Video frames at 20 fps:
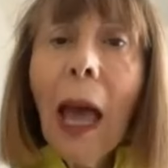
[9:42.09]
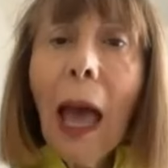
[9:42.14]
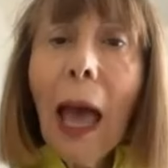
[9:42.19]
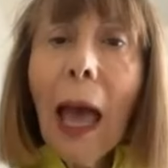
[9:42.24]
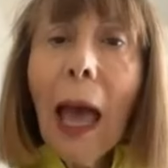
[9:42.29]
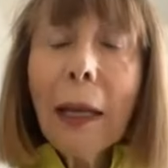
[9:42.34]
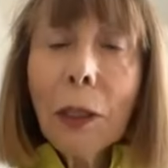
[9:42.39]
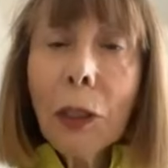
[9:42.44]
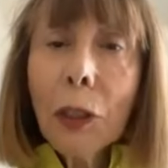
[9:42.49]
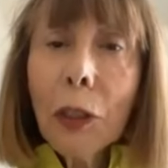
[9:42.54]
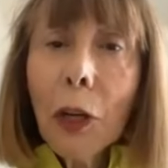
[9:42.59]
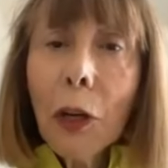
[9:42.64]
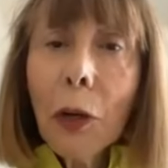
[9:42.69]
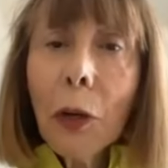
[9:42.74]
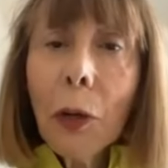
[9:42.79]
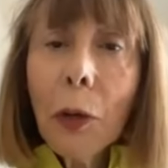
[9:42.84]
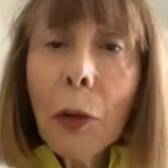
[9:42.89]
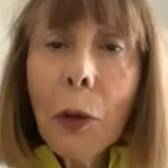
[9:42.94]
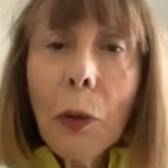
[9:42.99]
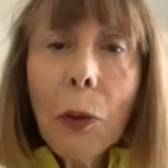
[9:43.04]
And
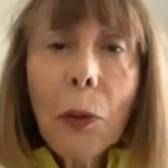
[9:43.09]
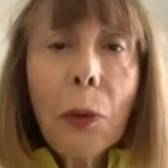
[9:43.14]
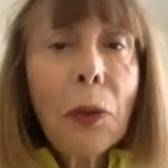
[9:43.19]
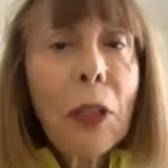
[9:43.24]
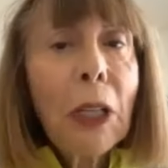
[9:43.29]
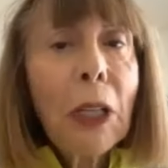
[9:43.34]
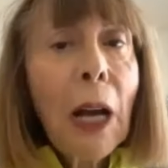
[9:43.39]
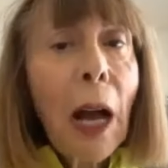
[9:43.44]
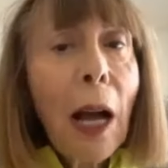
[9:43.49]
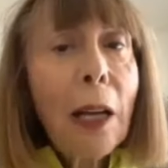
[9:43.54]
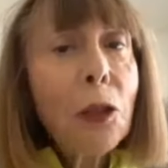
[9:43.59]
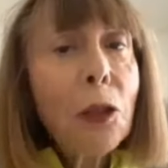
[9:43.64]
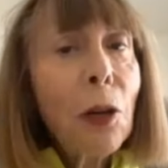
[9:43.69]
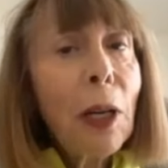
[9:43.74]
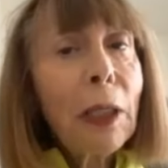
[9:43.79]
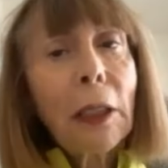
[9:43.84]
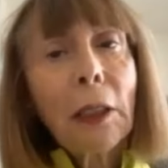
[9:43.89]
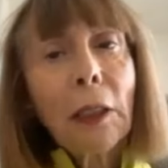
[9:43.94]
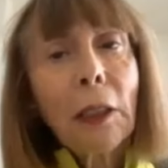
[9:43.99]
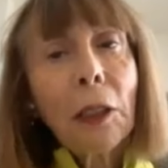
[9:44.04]
so the
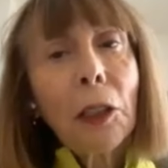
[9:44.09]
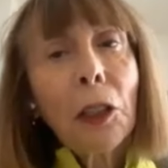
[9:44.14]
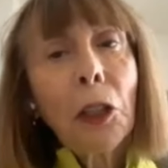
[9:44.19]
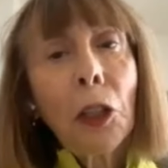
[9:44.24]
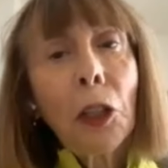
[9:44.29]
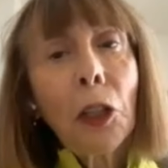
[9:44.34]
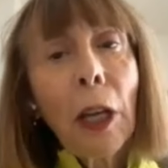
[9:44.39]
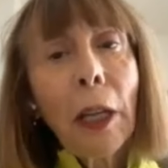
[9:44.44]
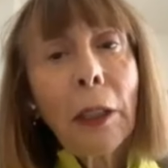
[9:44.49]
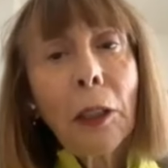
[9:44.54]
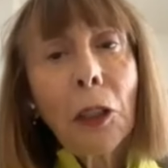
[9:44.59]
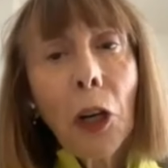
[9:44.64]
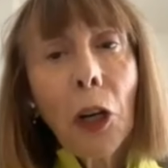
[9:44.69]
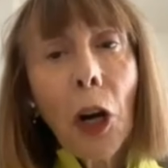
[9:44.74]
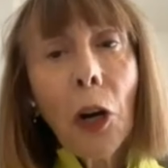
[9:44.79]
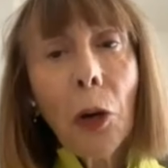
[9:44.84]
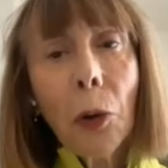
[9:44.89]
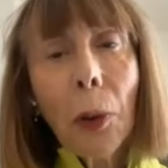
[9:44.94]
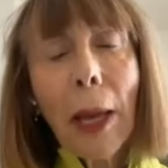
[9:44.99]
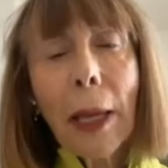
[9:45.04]
contractor can
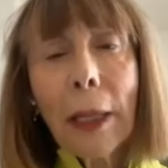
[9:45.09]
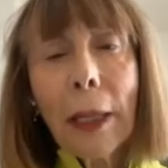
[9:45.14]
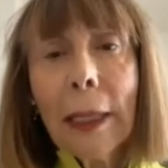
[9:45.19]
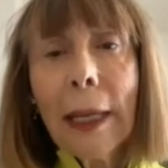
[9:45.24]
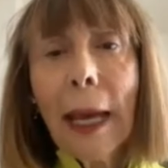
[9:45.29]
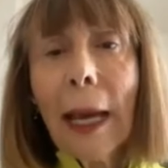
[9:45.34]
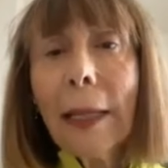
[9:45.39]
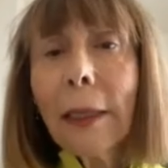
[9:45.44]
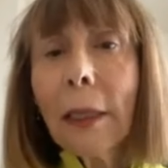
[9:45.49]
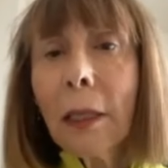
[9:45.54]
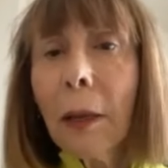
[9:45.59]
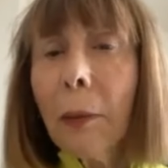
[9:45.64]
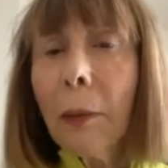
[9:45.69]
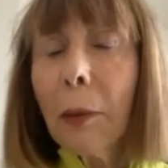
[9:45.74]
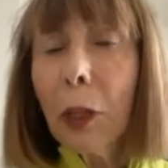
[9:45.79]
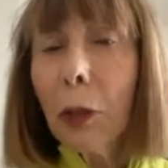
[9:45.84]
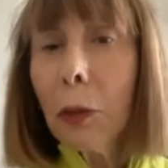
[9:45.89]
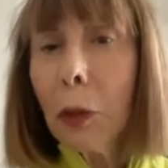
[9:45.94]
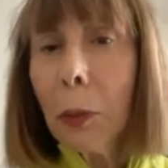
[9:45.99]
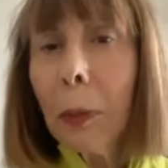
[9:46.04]
go and get some of
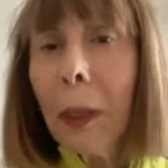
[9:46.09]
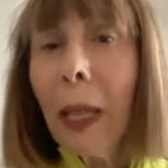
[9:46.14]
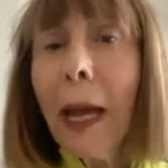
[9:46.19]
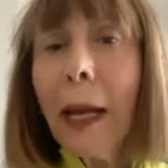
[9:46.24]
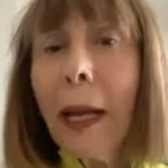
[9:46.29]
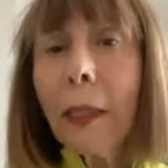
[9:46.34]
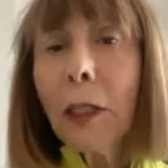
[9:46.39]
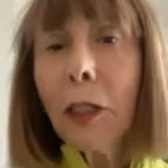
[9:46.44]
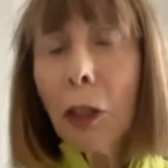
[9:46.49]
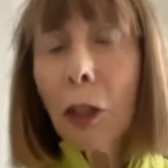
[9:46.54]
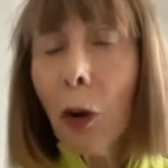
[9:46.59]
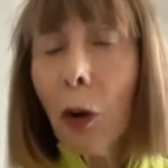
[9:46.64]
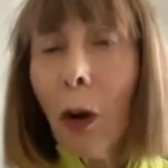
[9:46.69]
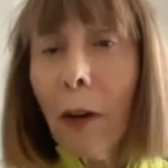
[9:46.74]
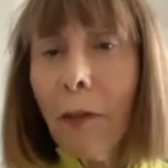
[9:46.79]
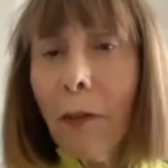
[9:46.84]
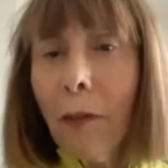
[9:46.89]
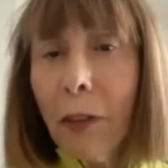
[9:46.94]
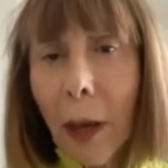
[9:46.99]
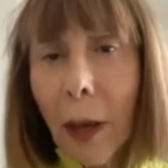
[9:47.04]
those plans and
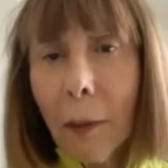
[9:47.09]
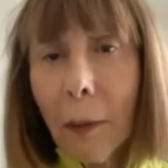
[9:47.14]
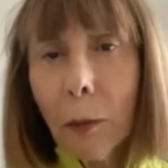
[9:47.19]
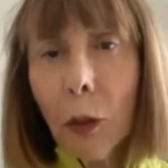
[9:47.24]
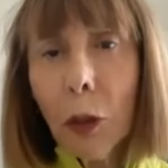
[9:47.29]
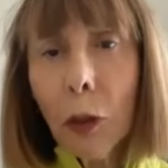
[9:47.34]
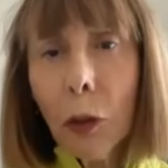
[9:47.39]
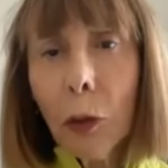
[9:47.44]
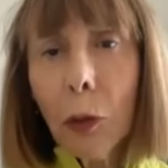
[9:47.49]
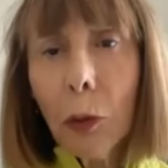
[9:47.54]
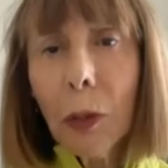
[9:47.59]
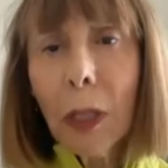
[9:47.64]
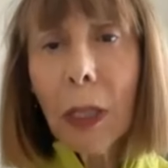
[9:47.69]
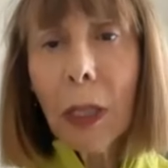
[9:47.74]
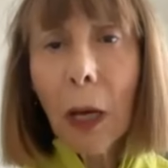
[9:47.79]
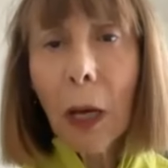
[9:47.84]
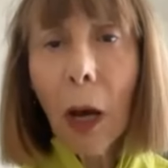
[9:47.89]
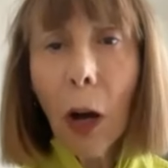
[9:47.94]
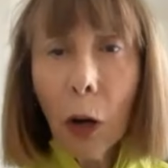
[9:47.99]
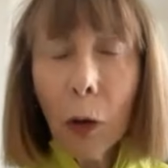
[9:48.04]
offer them to
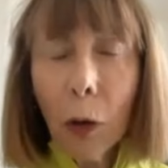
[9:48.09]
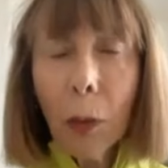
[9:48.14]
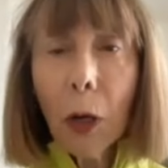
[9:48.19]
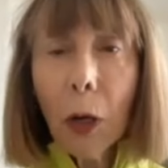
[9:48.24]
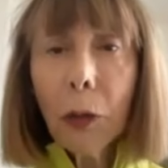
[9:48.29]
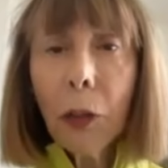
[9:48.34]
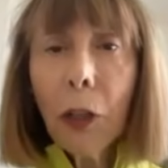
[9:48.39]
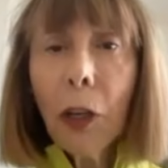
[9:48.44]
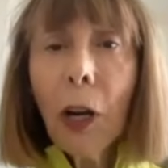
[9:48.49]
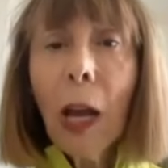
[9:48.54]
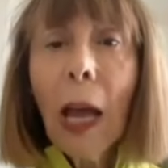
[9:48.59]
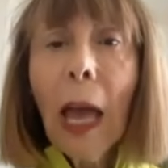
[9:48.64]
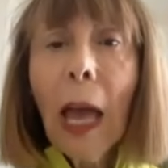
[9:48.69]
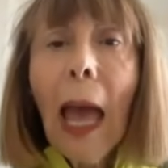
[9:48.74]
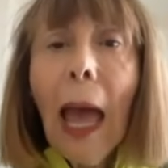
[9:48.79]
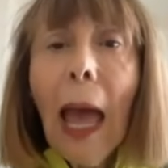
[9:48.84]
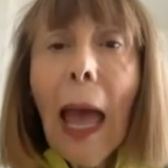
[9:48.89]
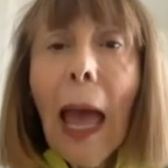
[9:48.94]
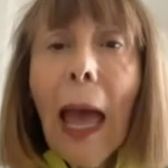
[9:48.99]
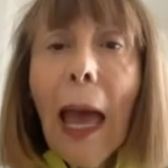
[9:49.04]
the homeowner,
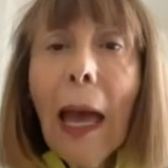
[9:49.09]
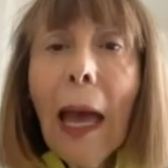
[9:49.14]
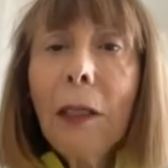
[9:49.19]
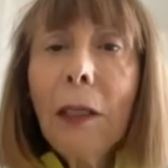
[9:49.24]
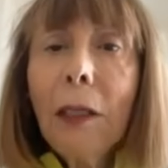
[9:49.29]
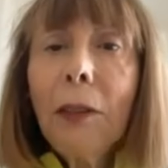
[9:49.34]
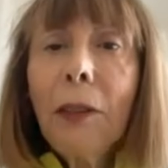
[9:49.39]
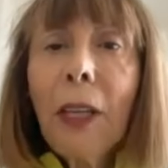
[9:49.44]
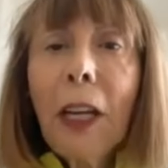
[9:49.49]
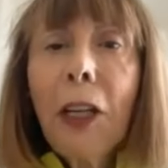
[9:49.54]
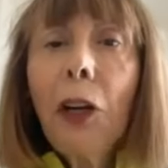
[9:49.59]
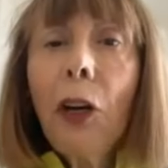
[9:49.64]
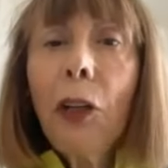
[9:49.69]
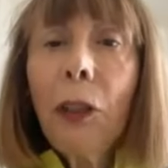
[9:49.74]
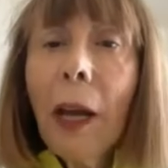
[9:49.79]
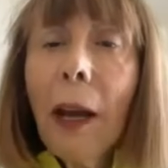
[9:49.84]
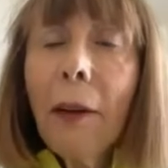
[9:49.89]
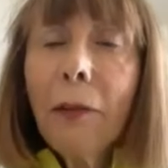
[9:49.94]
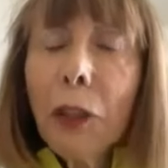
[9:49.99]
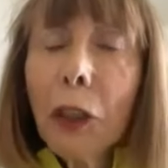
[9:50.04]
and they
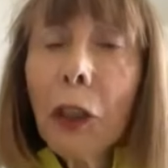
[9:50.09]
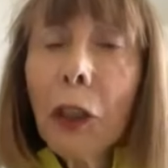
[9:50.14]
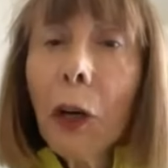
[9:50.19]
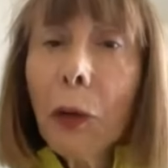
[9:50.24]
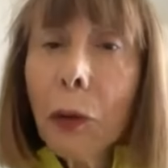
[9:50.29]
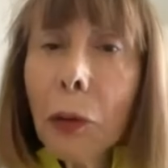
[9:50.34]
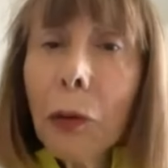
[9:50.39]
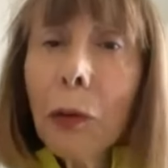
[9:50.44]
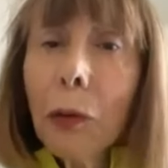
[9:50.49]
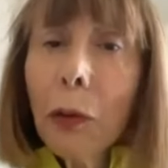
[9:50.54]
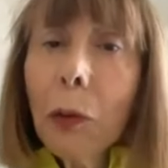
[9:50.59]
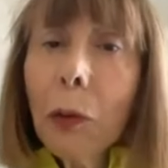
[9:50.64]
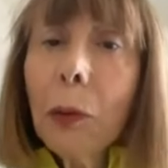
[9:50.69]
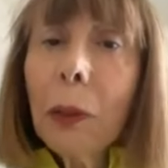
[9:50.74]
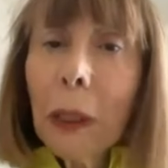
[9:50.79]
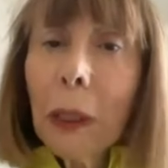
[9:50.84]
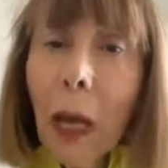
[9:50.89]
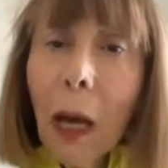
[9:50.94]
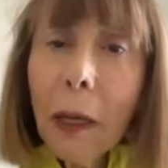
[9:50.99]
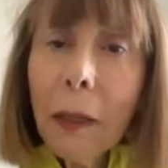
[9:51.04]
don't have to go through a
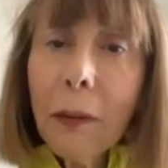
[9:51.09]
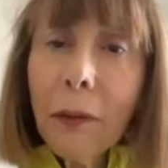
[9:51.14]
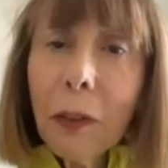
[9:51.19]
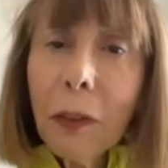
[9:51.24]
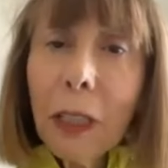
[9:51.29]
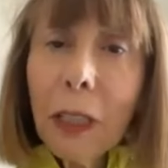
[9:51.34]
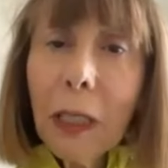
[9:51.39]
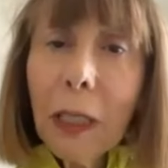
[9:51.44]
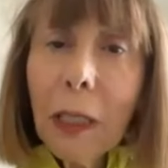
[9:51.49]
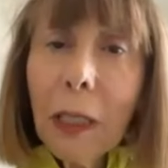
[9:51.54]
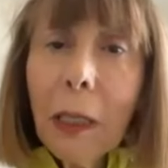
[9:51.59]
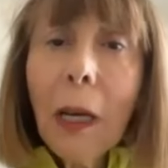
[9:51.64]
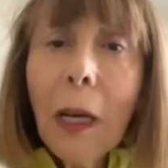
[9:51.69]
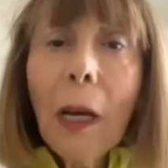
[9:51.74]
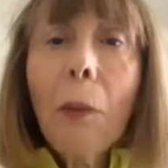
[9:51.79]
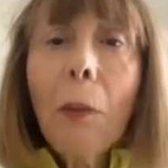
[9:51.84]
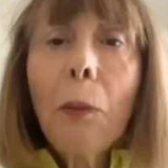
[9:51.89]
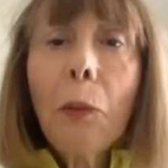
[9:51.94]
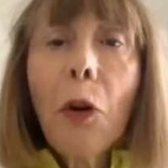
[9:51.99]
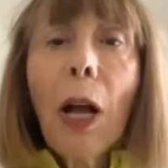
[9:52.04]
lot of the
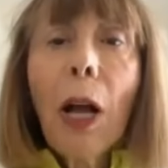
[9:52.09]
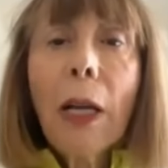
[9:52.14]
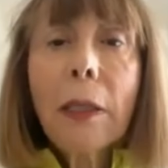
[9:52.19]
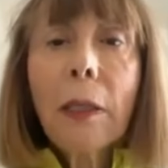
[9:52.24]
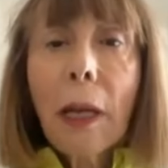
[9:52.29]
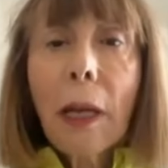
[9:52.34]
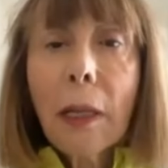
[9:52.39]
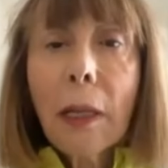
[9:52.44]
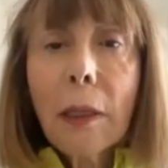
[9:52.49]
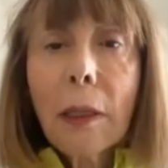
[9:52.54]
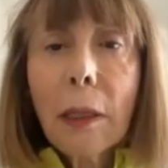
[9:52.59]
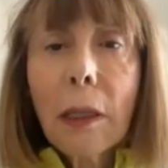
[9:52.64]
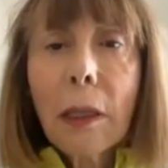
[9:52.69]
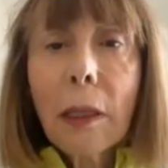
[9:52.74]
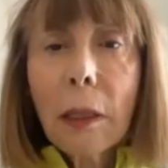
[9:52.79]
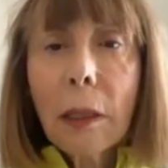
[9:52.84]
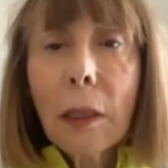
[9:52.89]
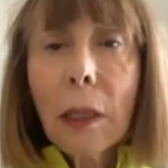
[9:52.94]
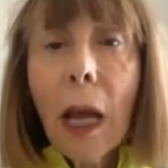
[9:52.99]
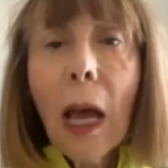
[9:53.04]

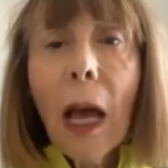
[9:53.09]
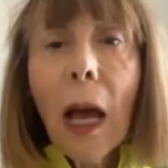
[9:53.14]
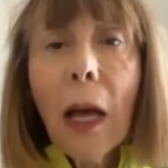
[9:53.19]
processes.